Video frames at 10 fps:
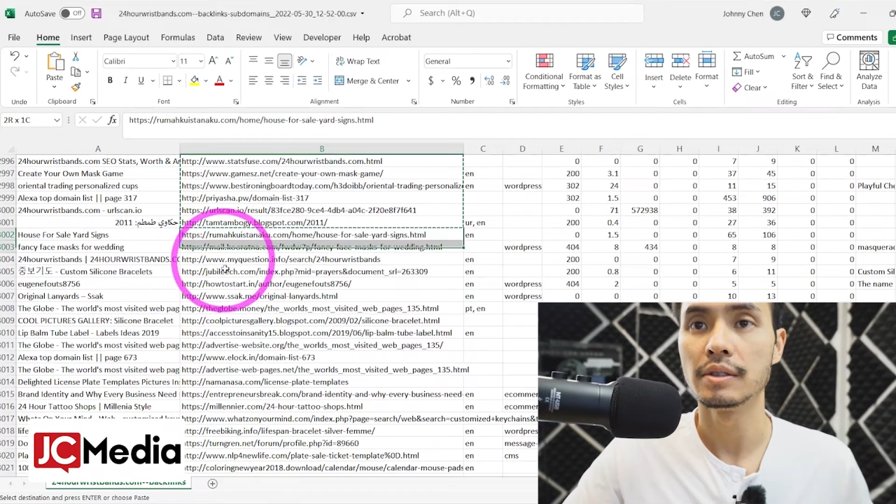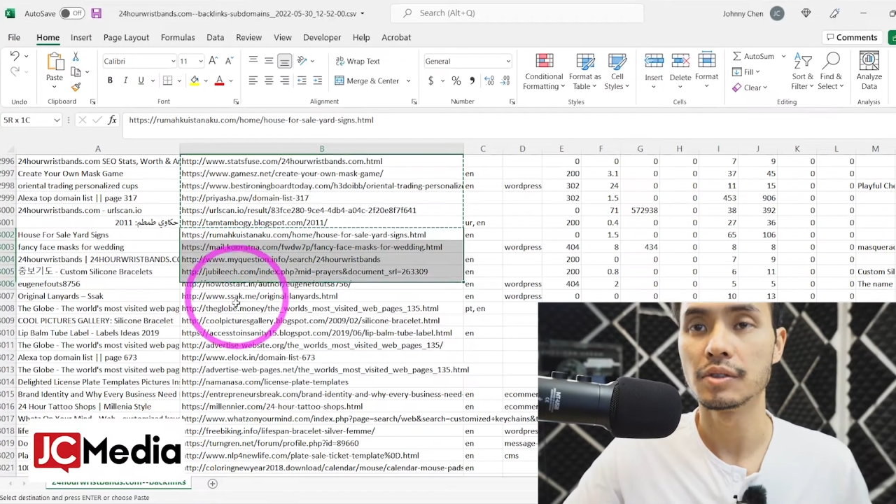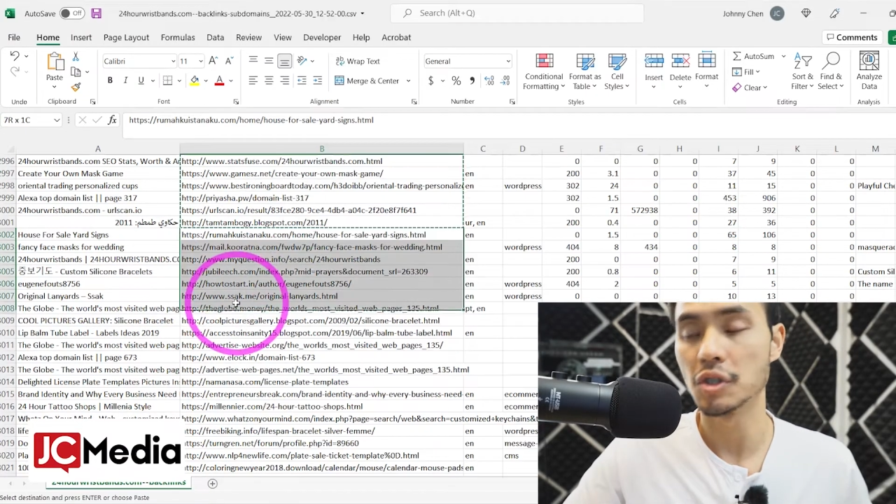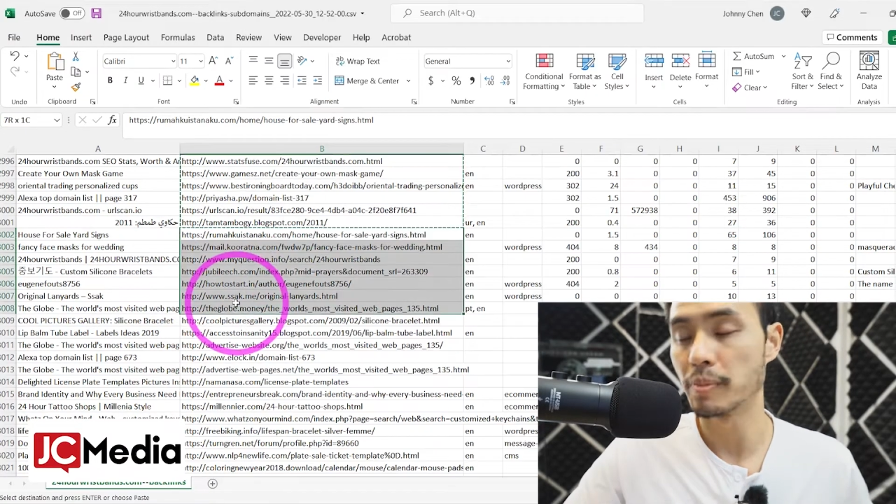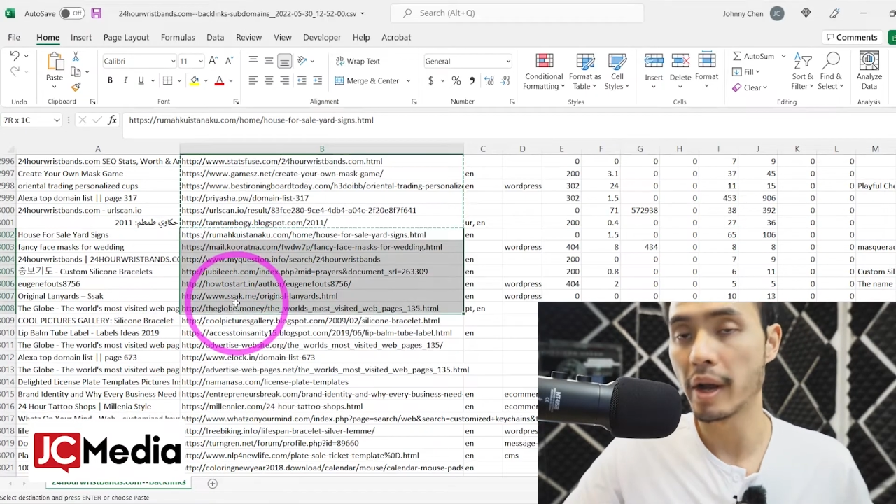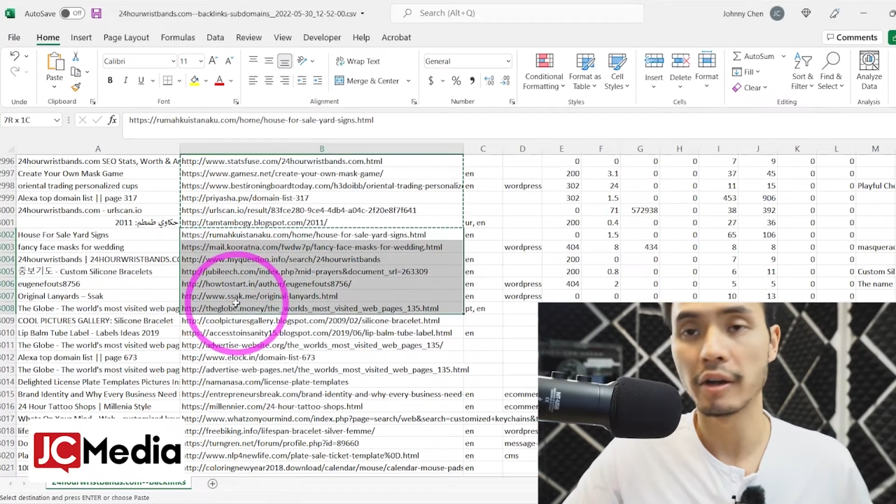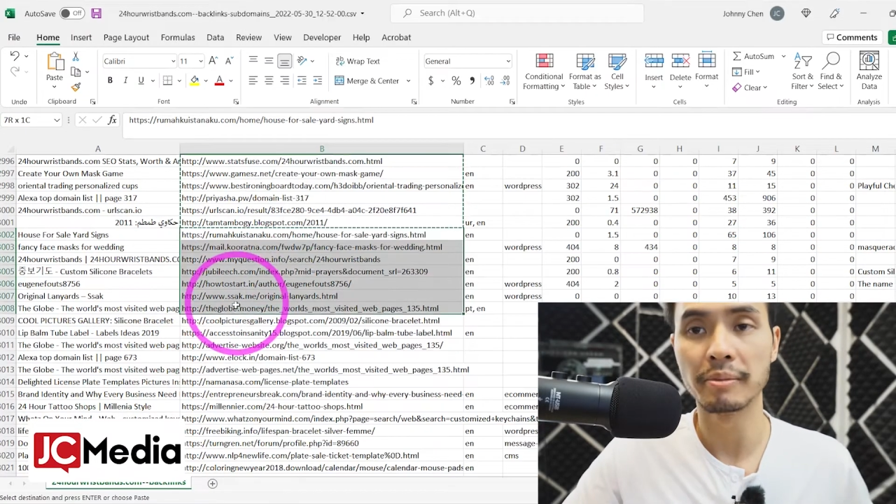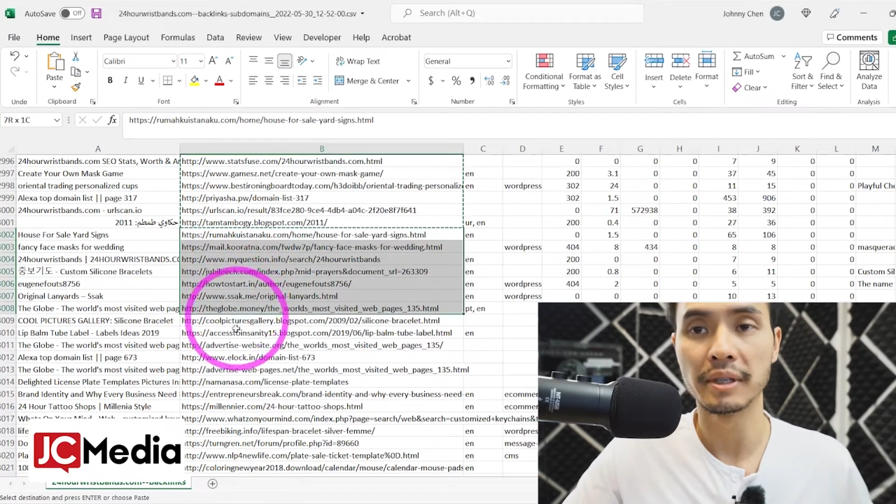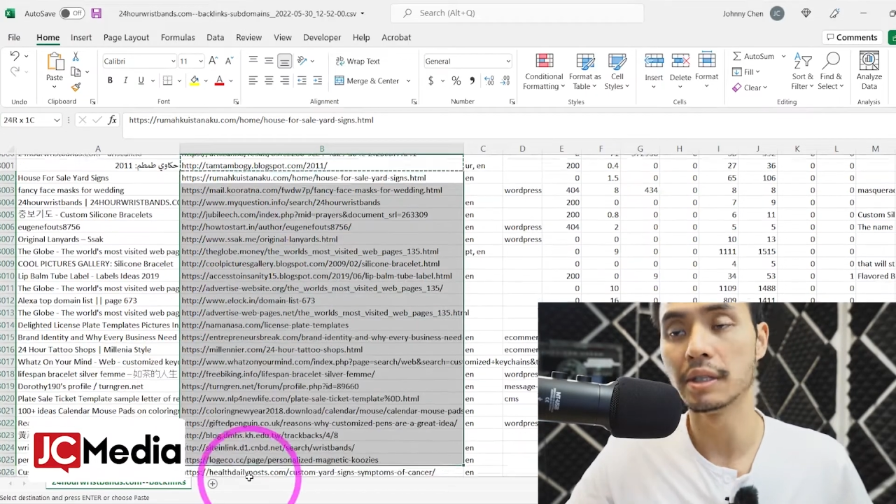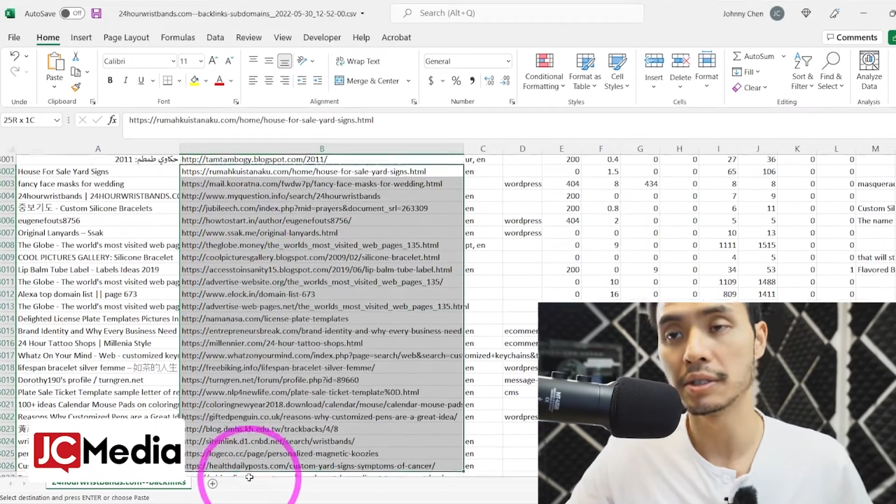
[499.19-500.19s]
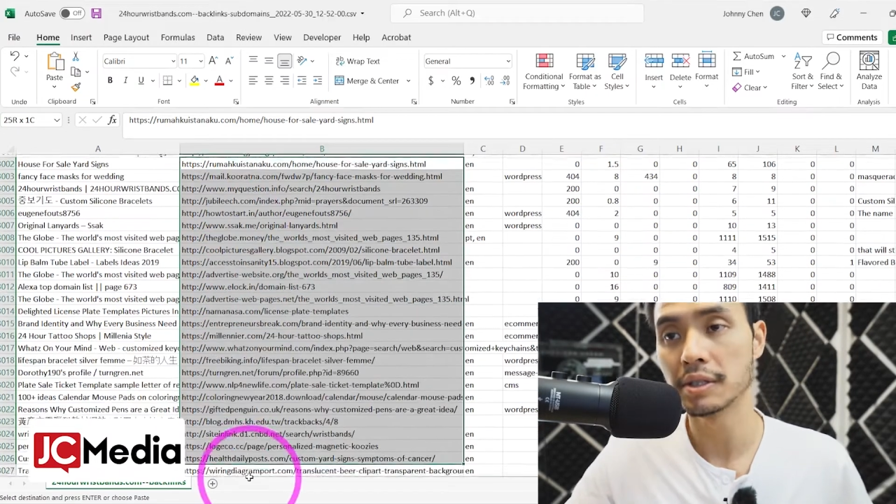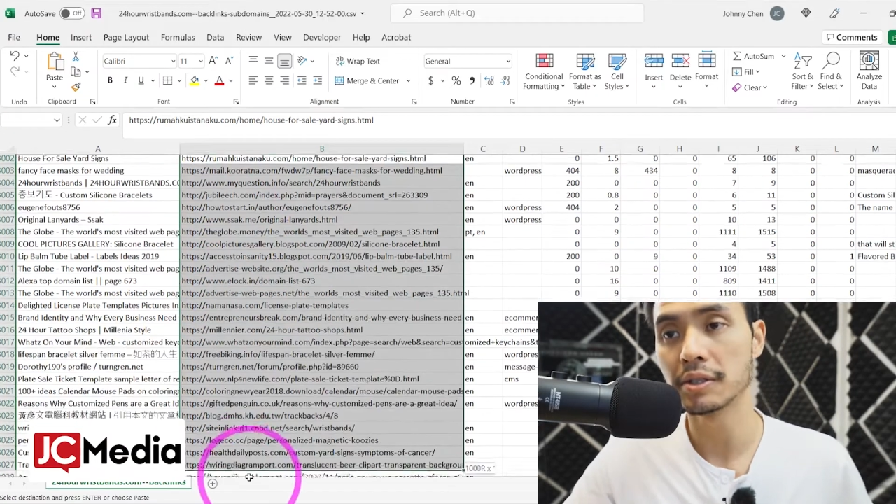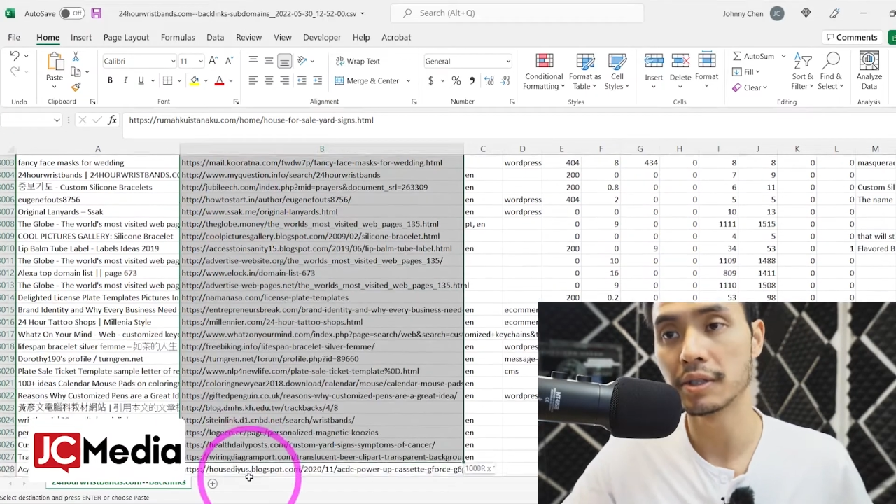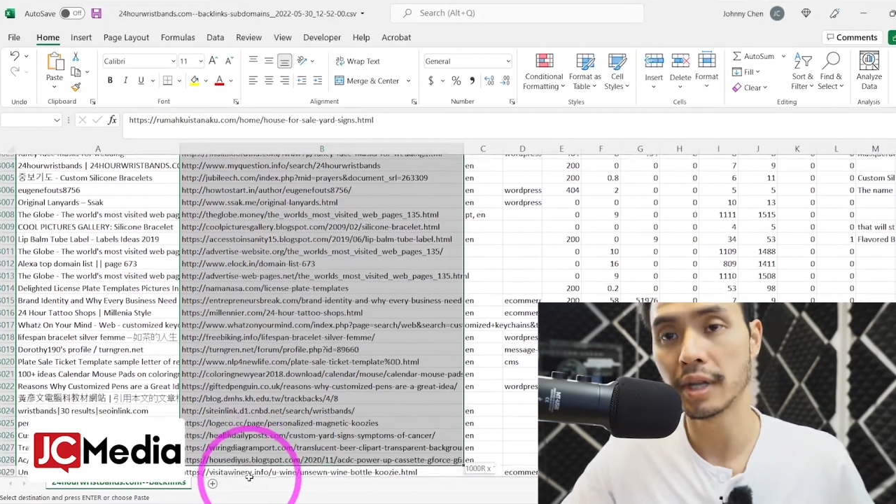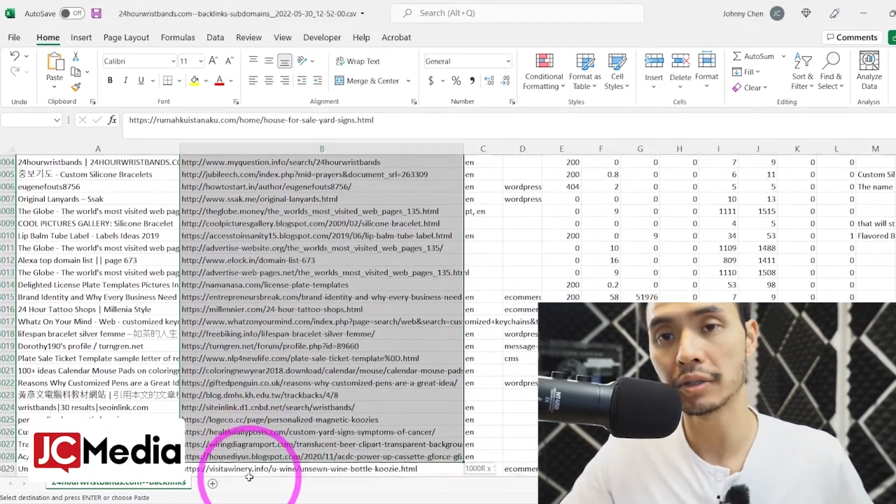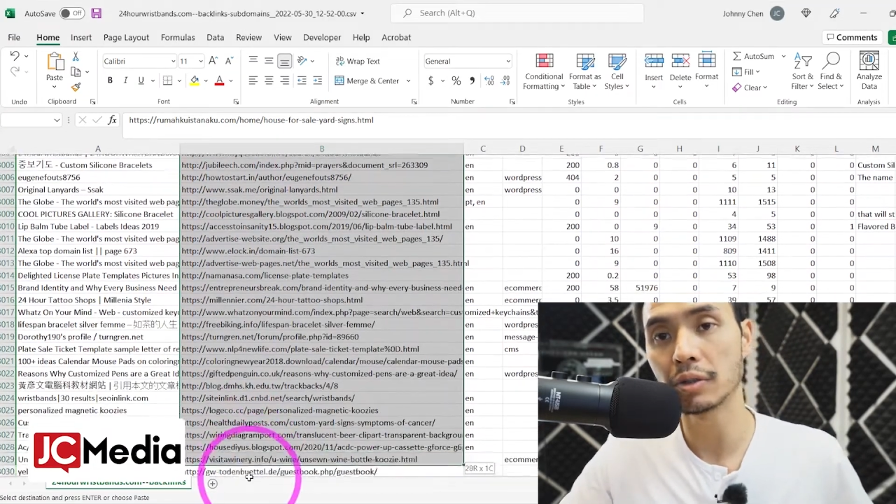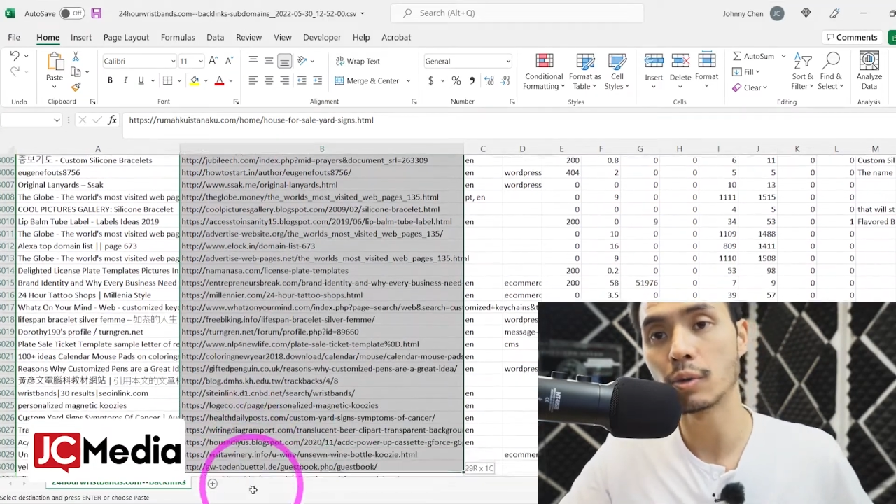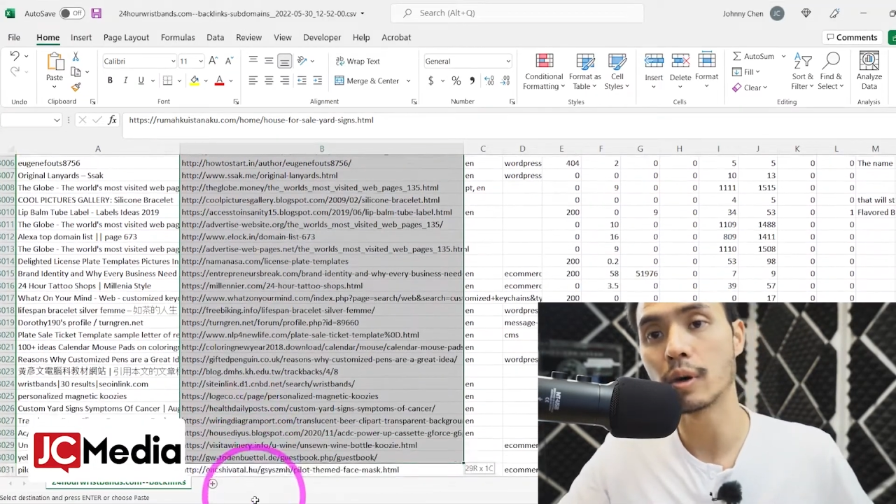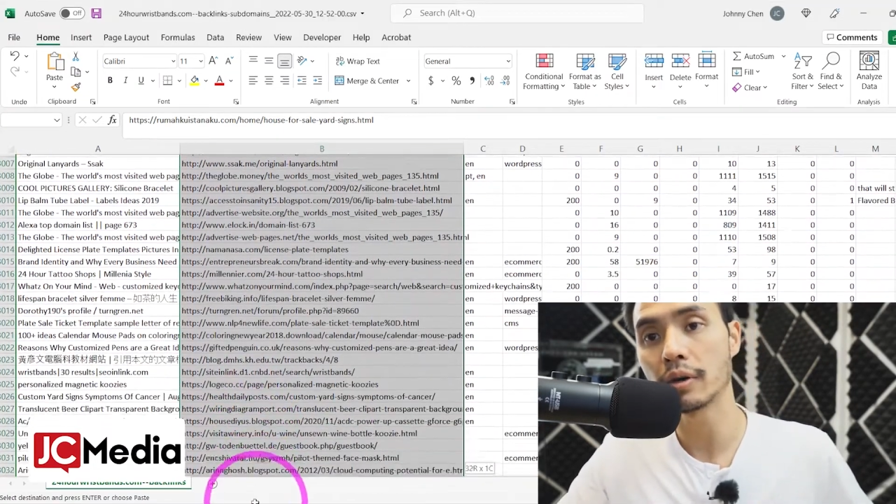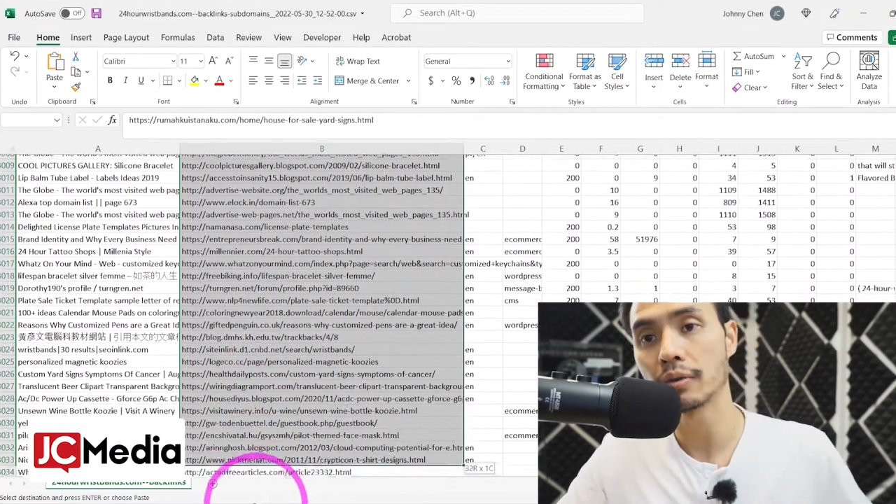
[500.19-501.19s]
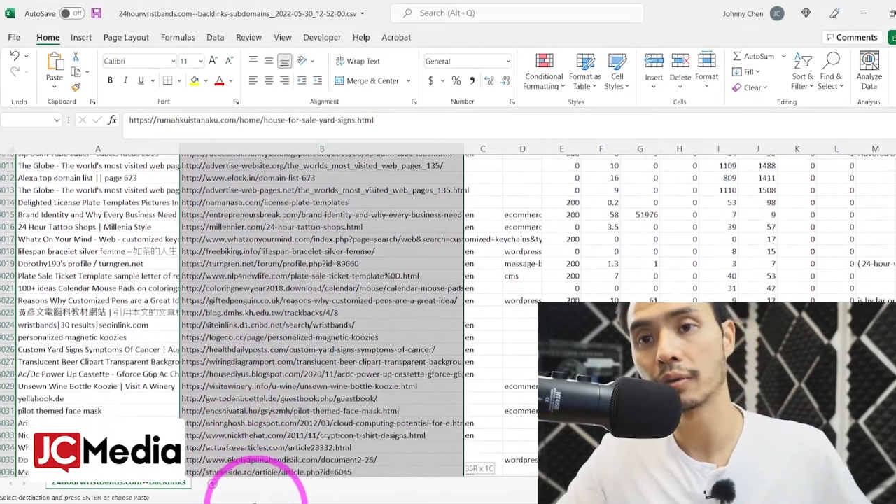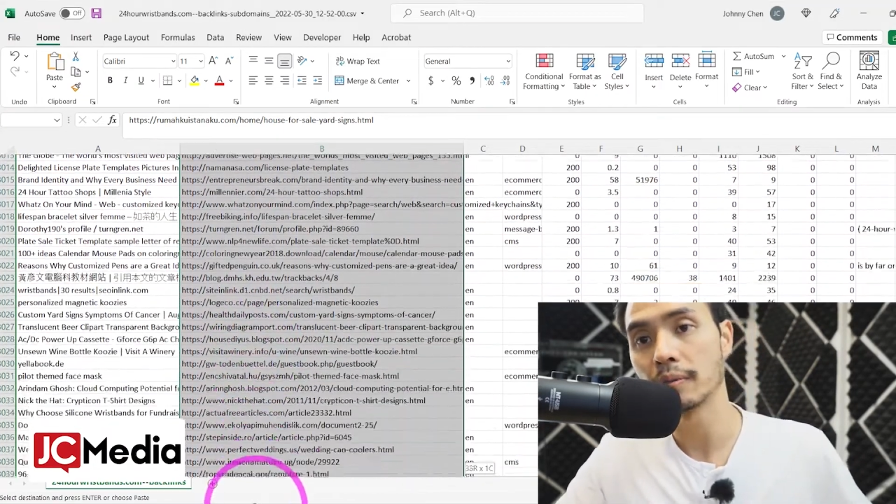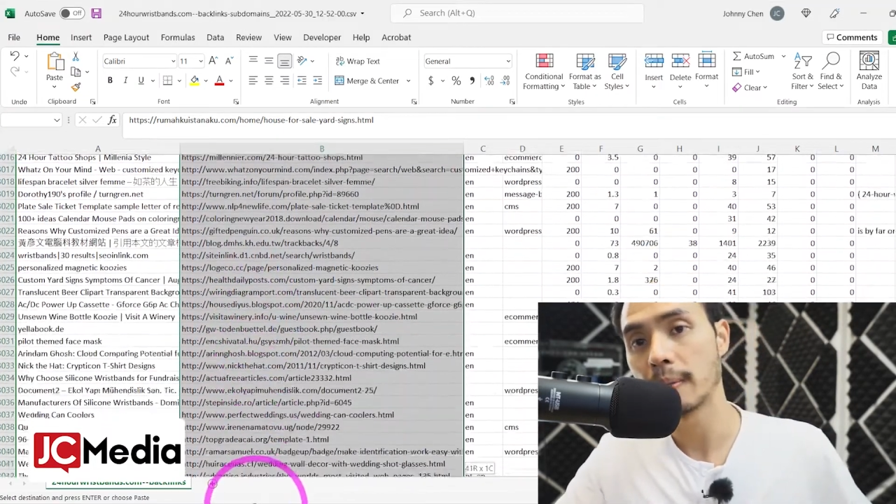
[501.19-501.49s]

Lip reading: Just bear with me, this is a technical walkthrough,